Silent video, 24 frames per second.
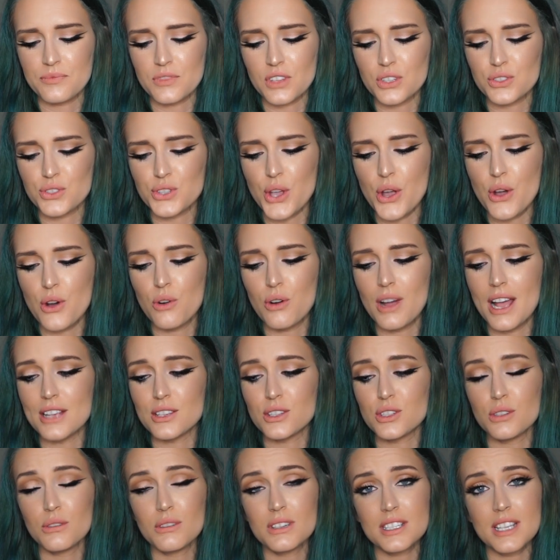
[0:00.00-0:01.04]
So as
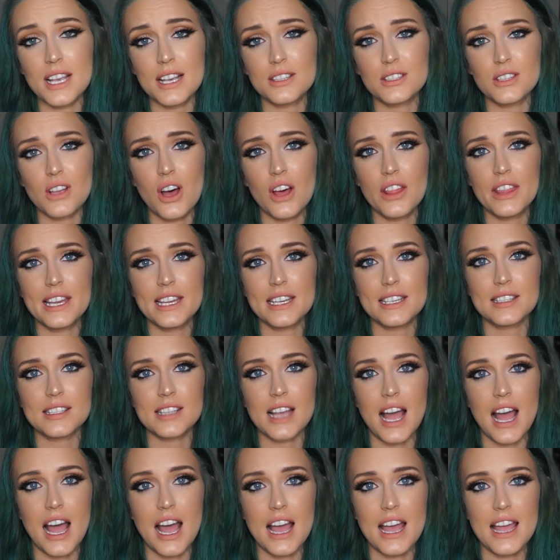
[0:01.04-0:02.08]
soon as I saw this,
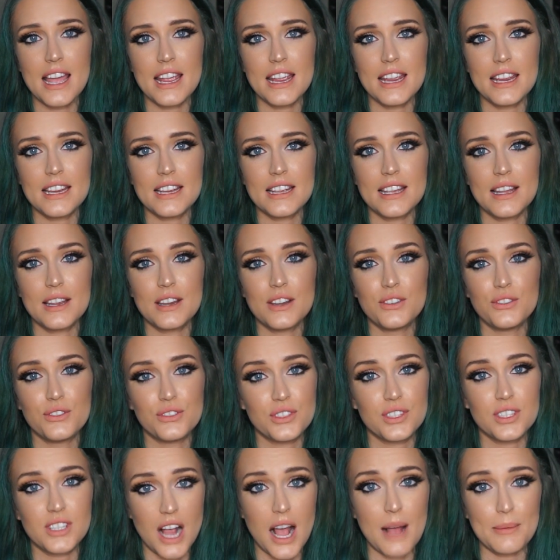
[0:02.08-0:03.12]
I
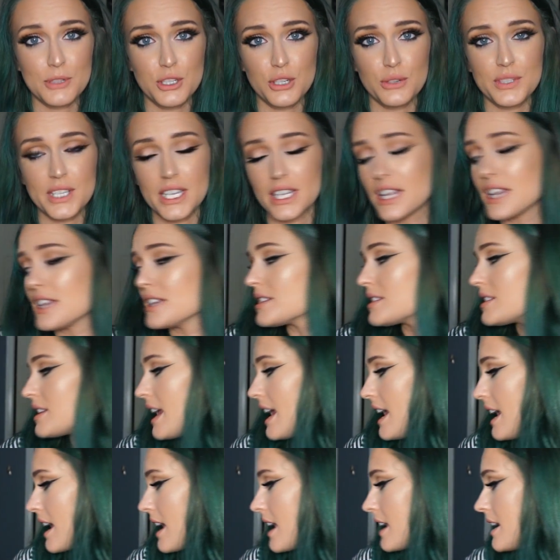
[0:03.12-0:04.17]
stopped using this
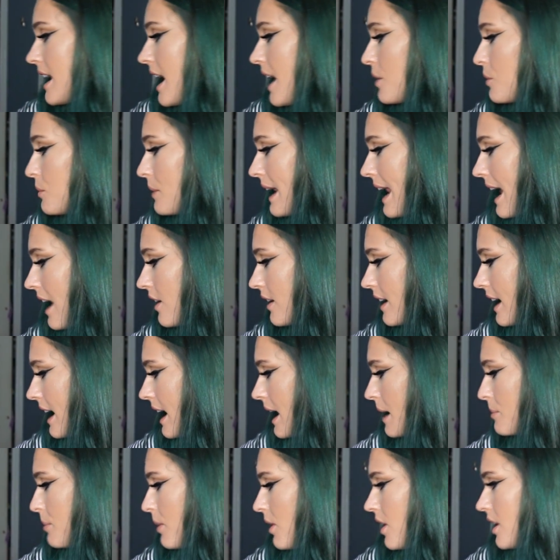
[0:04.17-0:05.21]
and I went out and
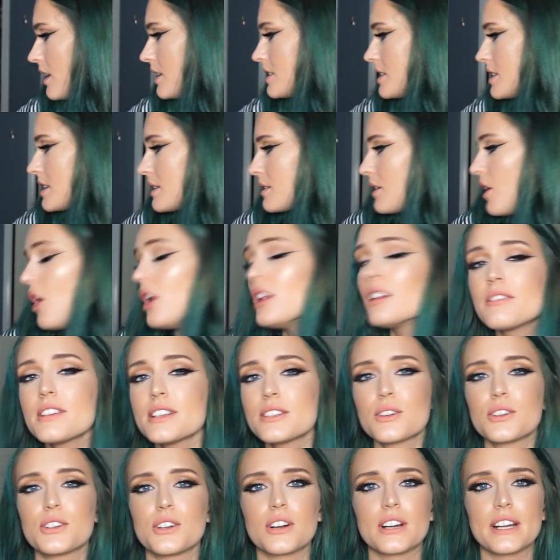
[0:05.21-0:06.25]
I bought, all of these
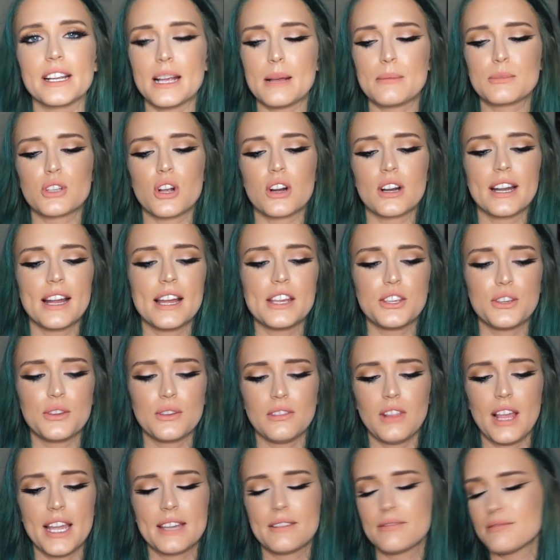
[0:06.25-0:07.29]
are dirty. I'm sorry.
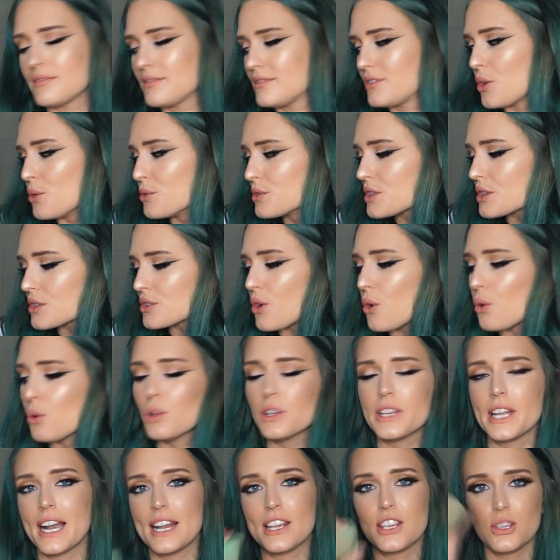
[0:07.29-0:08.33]
Those are
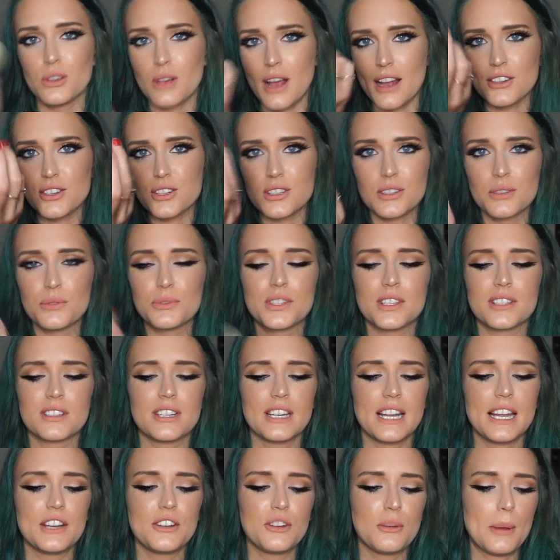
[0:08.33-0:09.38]
old and I just used this
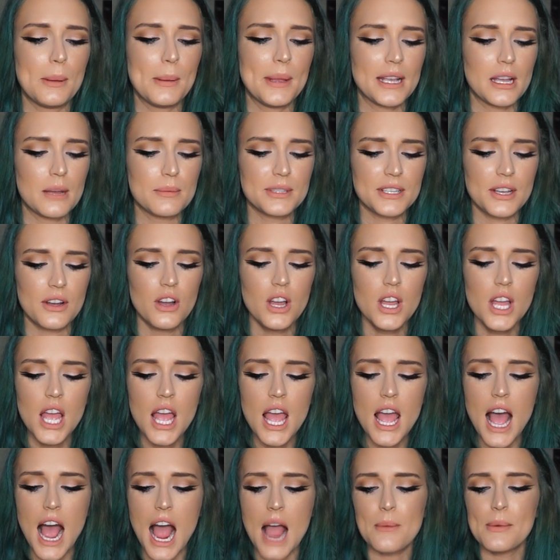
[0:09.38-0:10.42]
today to do my makeup. So
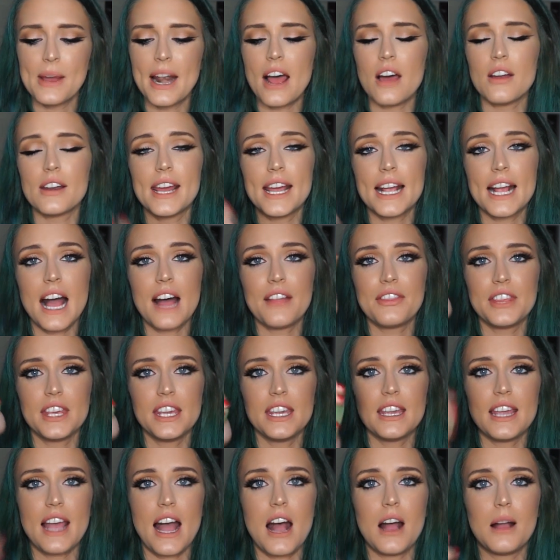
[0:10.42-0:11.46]
I went out and I got
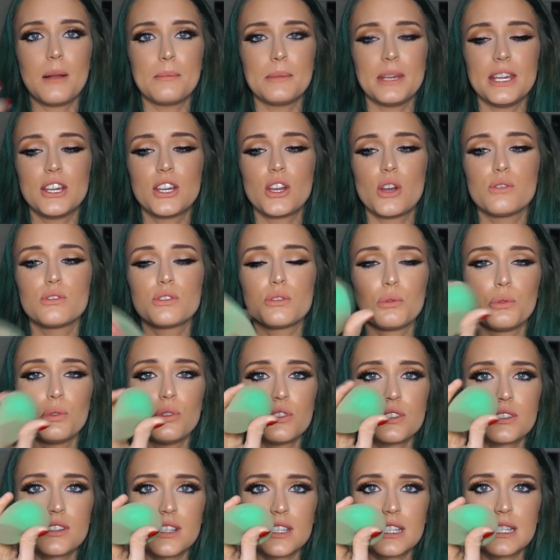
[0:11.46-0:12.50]
the Eco
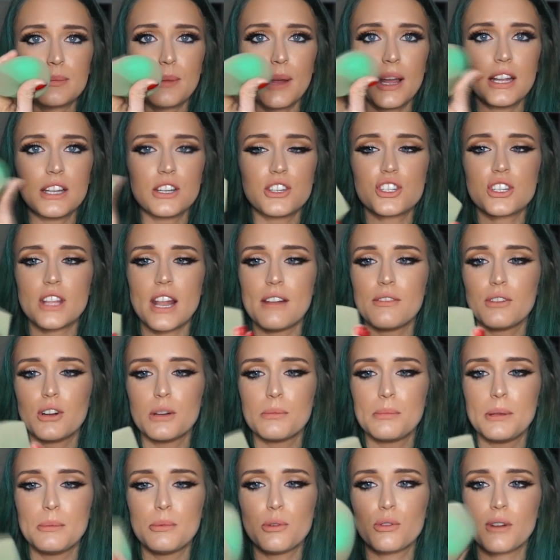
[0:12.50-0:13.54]
Tools sponge that I've
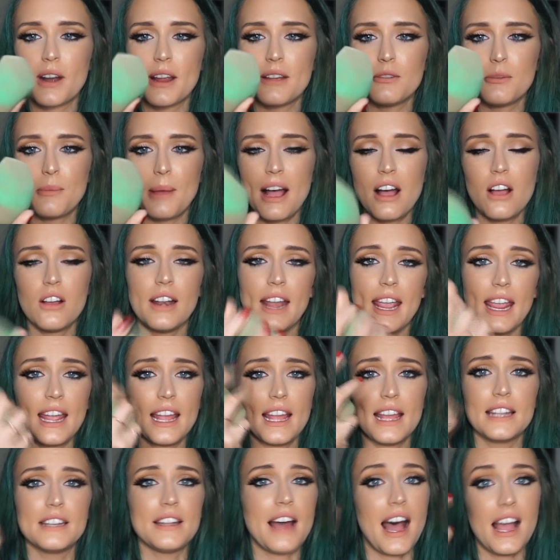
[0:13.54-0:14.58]
heard people rave about,
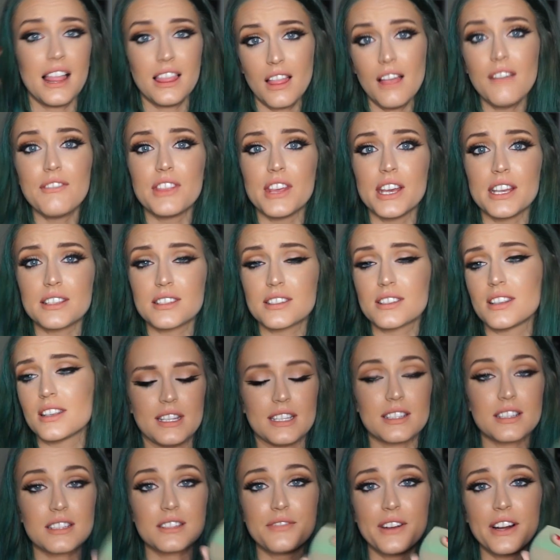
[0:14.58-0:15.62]
and I love this.
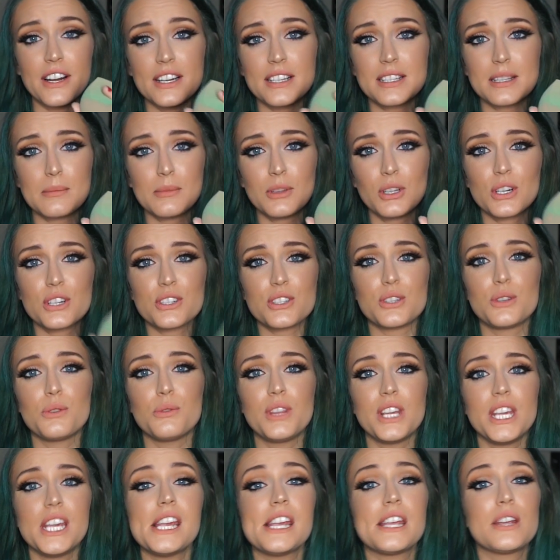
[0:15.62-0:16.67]
This is very similar to
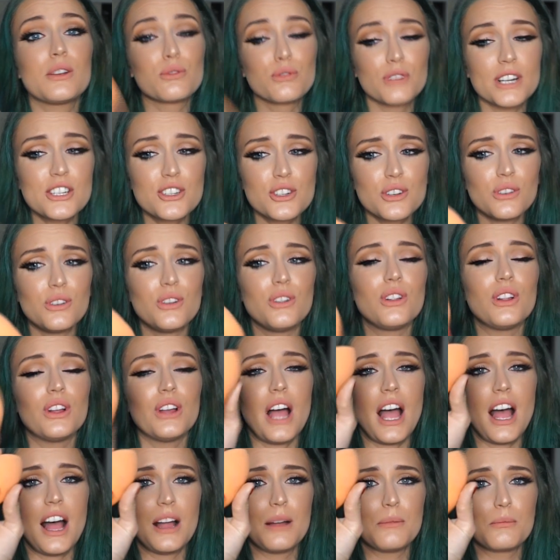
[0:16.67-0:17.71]
the original
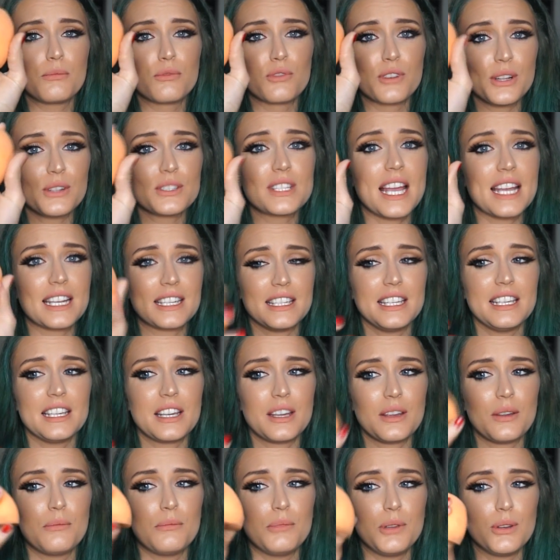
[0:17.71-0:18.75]
Real
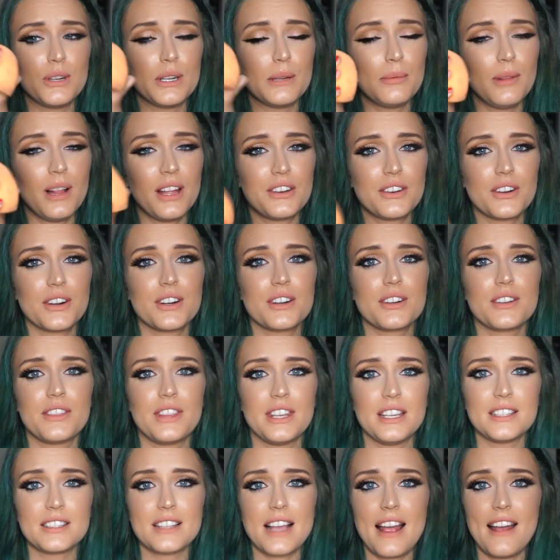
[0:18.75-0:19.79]
Technique Beauty Blender.
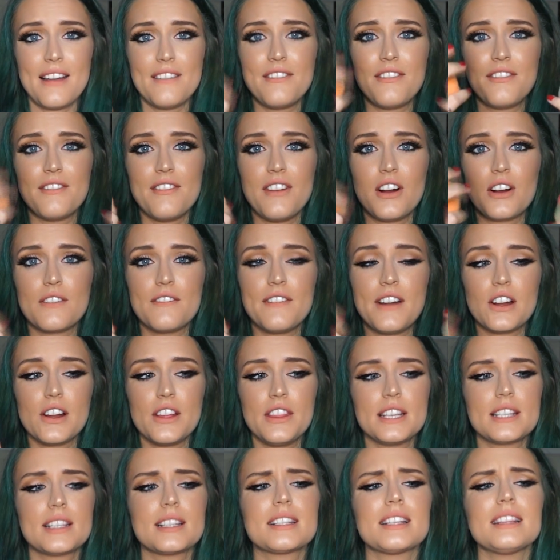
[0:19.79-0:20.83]
These
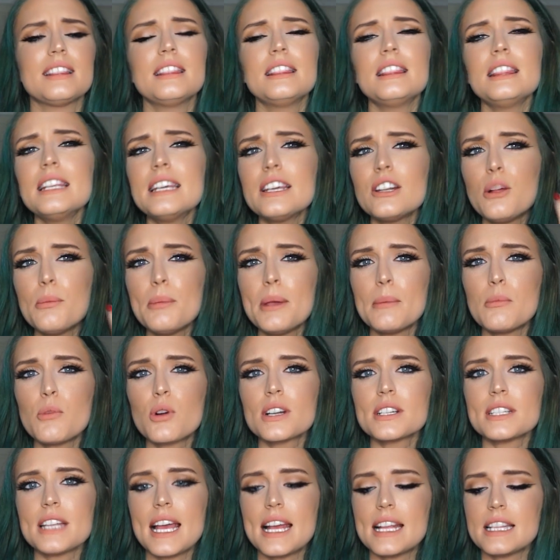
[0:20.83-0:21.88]
this is a little bit
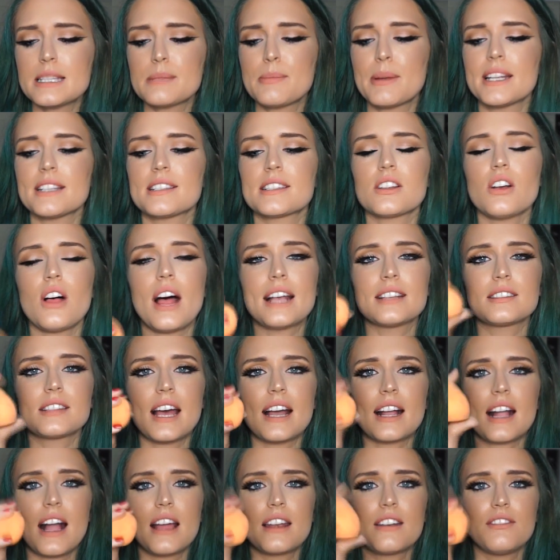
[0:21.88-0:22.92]
more dense, but it still has
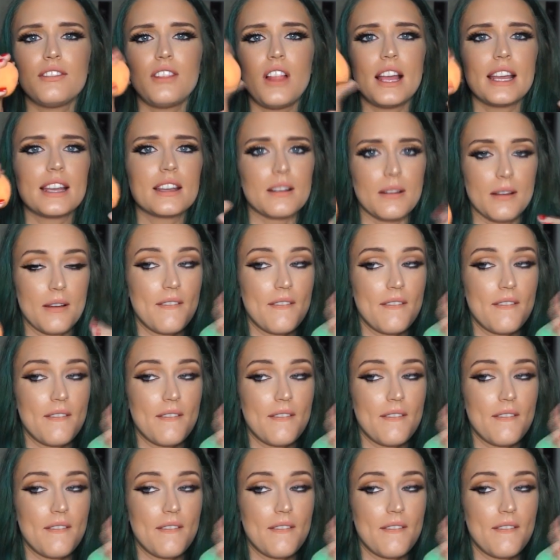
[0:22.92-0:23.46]
that kind of like